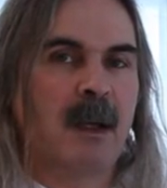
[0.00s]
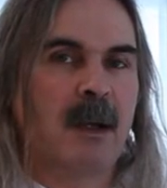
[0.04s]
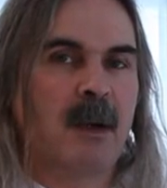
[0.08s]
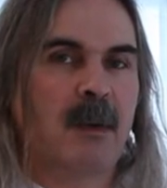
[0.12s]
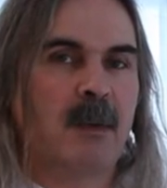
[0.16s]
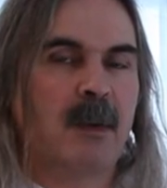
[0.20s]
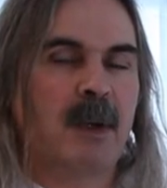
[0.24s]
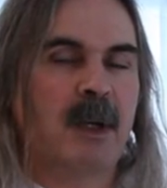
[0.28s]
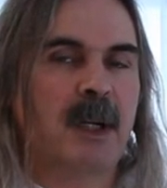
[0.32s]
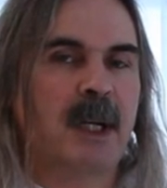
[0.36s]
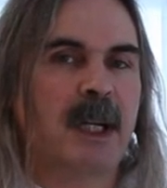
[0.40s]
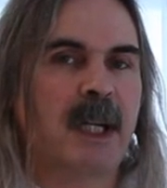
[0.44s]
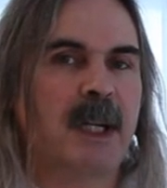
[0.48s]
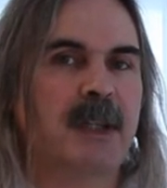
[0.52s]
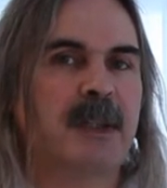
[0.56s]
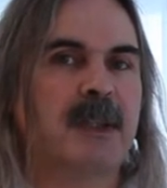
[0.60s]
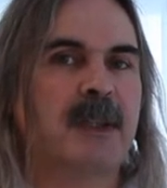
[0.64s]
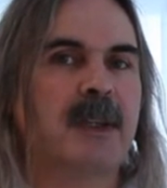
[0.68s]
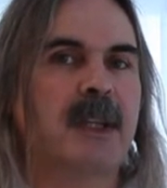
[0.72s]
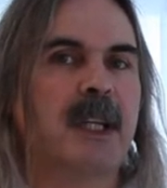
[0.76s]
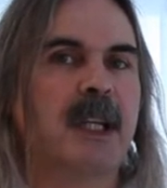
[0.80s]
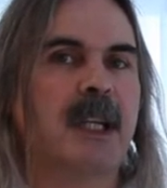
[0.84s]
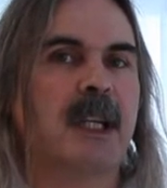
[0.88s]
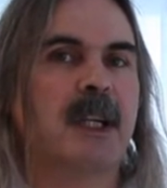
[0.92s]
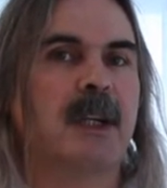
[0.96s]
We're going to enter
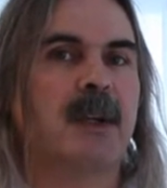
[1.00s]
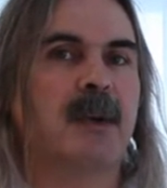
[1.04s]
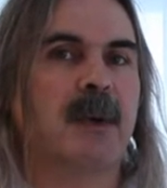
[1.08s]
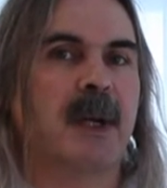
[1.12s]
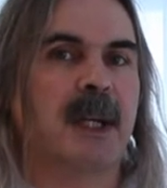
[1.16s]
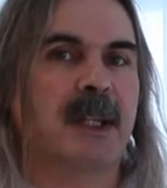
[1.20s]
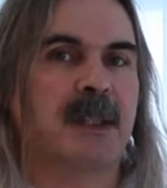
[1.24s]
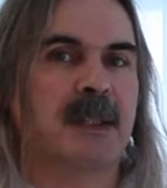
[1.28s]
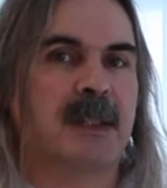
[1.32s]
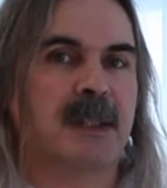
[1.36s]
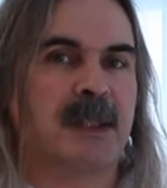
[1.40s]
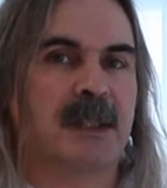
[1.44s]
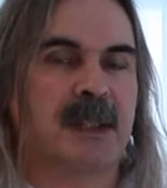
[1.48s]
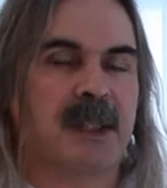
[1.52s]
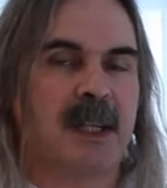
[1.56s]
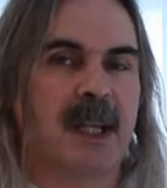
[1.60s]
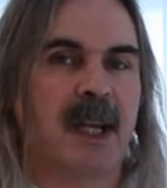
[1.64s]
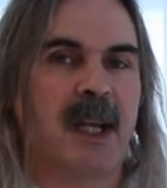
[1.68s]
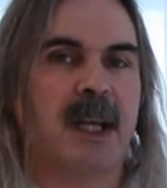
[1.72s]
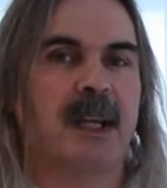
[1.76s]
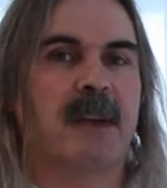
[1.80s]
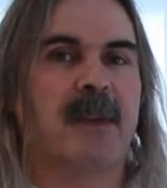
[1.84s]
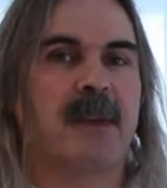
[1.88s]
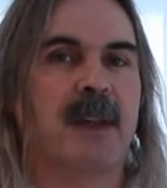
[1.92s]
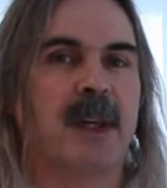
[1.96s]
the aggression
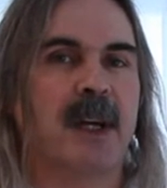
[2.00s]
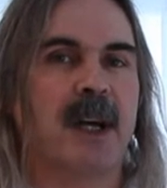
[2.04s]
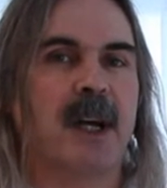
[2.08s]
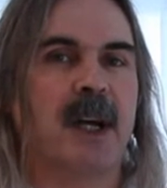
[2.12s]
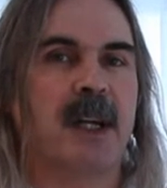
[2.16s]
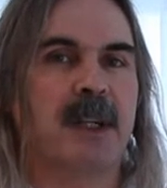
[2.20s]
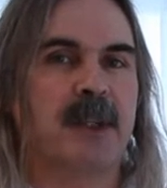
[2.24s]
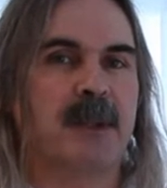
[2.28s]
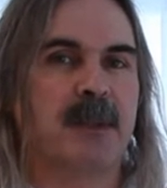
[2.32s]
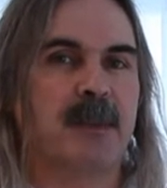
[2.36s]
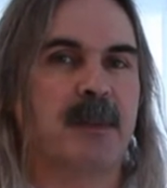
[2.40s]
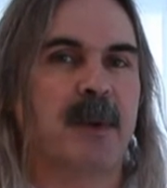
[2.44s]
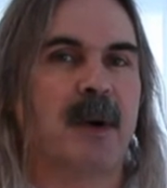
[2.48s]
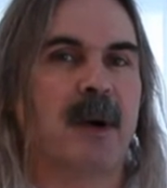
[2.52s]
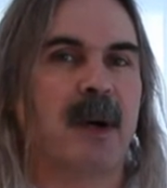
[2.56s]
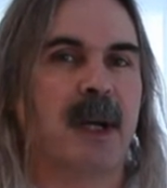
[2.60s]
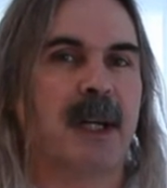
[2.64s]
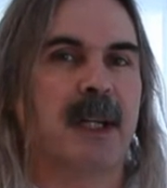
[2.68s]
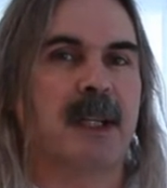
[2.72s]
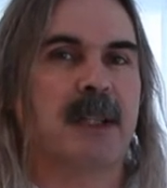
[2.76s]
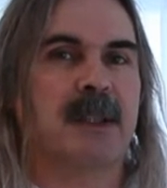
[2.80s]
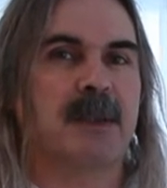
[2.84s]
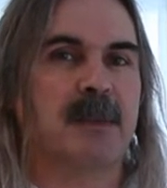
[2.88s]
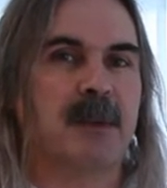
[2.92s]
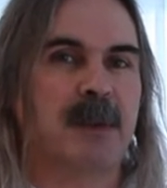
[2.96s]
side of the
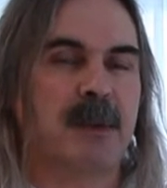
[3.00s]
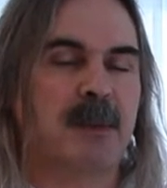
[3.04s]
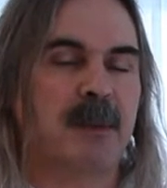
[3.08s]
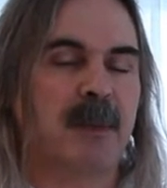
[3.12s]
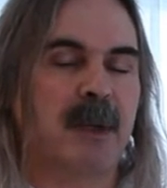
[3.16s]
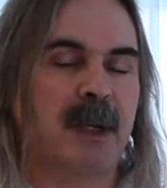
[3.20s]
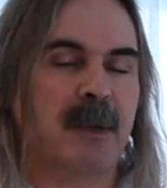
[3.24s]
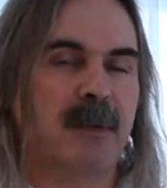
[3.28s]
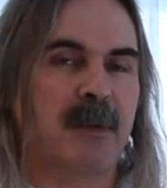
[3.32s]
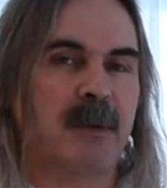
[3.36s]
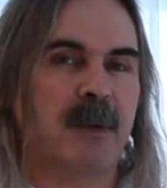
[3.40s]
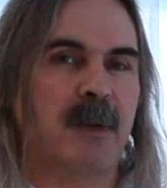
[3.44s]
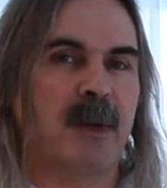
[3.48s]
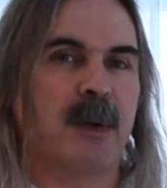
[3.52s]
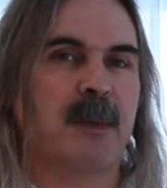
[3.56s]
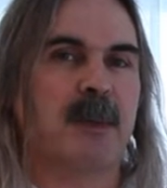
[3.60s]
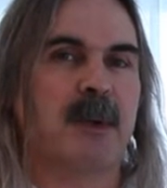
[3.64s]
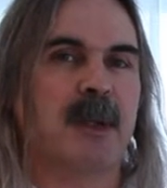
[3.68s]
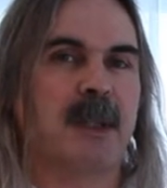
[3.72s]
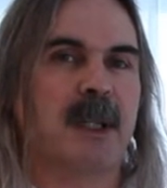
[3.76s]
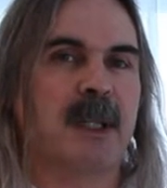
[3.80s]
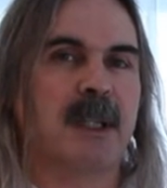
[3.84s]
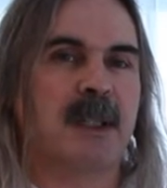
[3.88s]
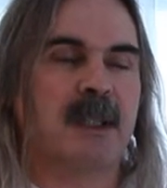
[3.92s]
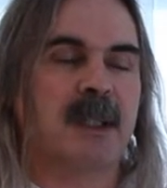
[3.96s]
hydroponics with my
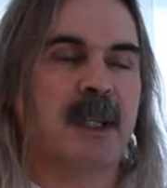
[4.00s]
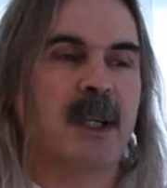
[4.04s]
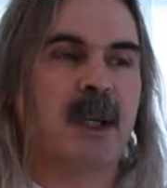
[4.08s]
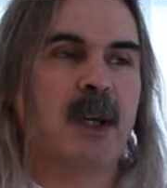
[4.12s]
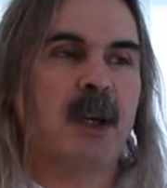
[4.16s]
formulas.